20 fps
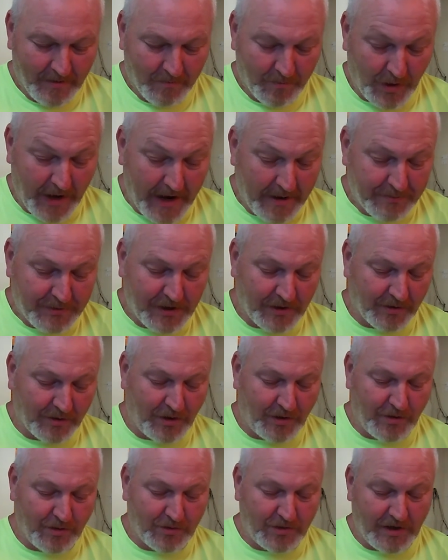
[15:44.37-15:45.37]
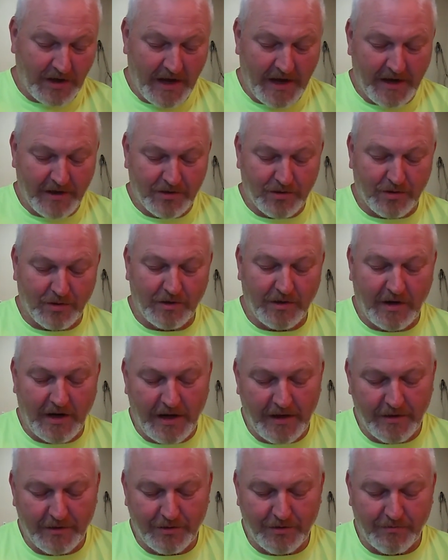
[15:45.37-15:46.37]
Perhaps He'll use us or
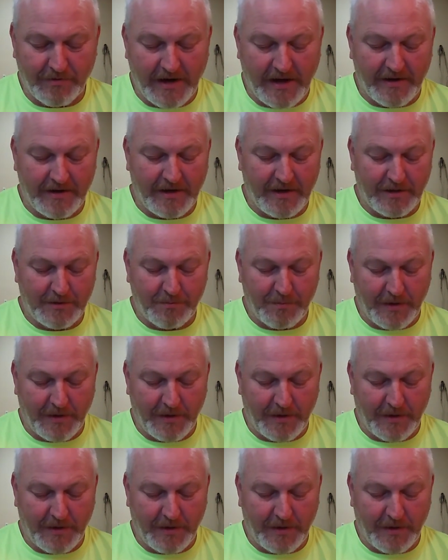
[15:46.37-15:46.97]
others around us,